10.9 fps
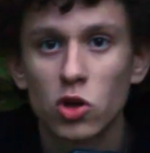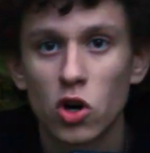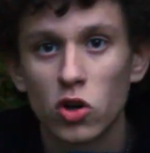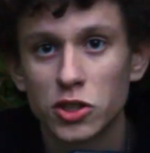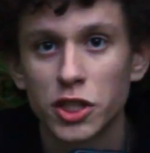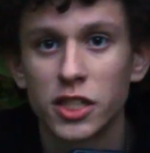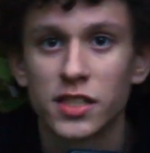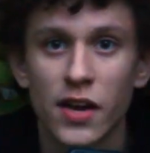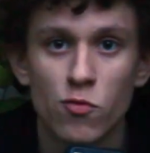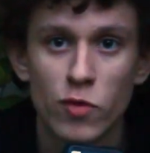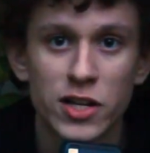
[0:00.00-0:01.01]
cultures
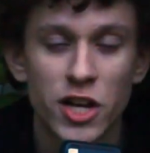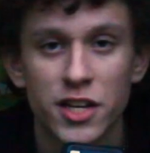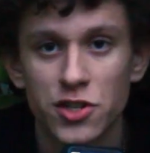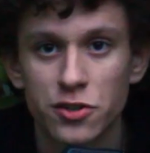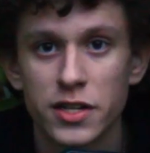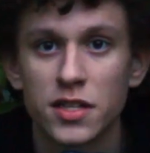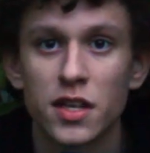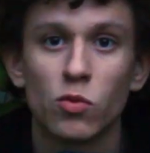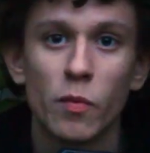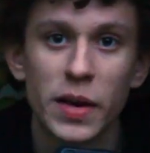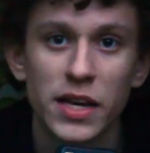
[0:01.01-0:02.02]
and rich histories
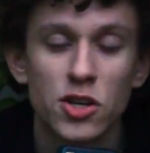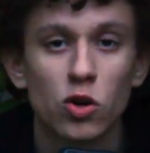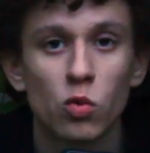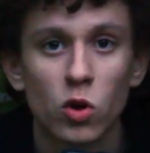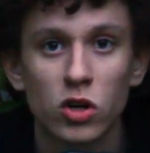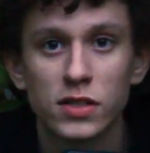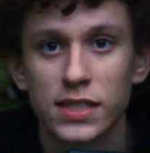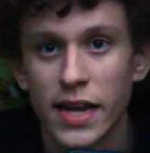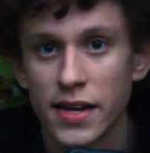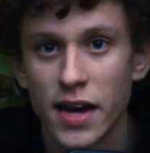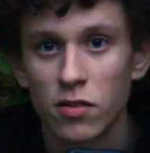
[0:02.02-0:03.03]
that will make your world
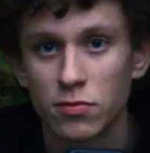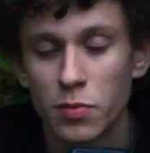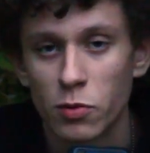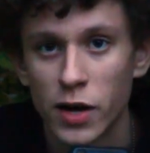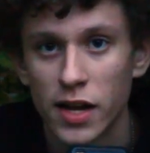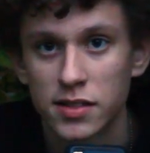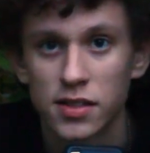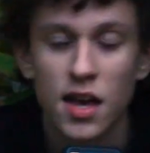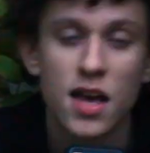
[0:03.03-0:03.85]
stand out from the rest.